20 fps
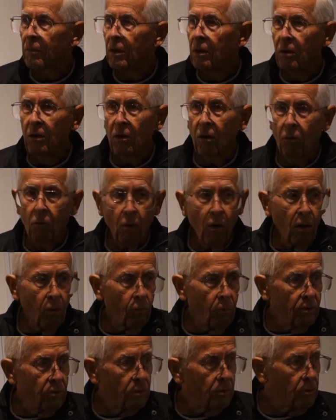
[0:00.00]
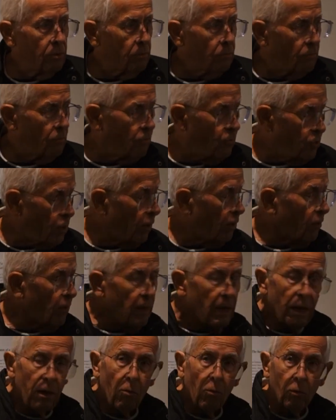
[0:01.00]
You know, Walt would just,
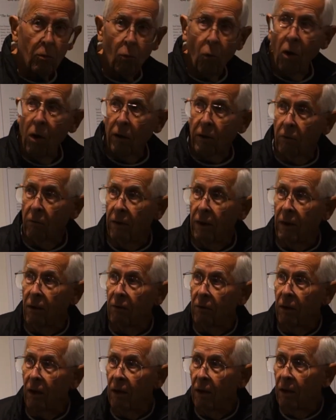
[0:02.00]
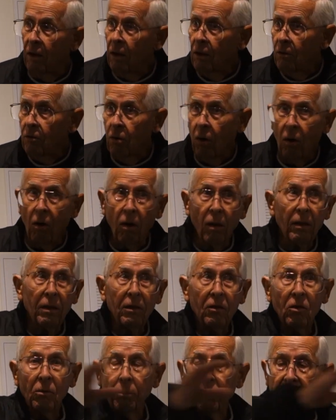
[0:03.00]
generally he would walk around to all
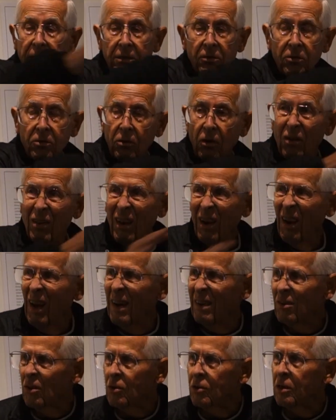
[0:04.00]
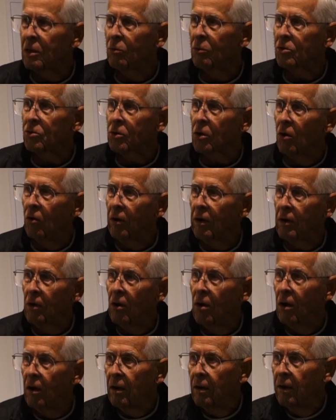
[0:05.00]
the other places on the lot to see what's going
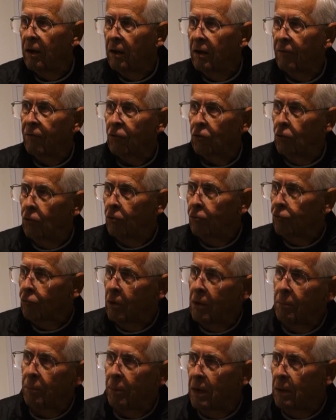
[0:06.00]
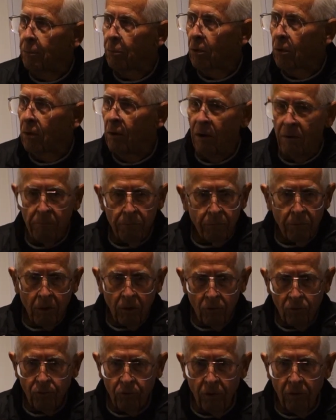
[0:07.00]
on, and if 2 or 3 people
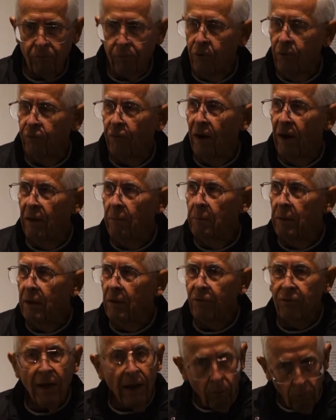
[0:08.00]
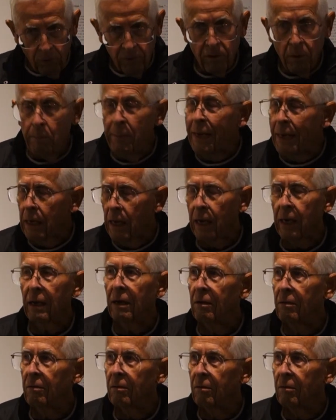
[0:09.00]
stood for 5 minutes, that was a meeting.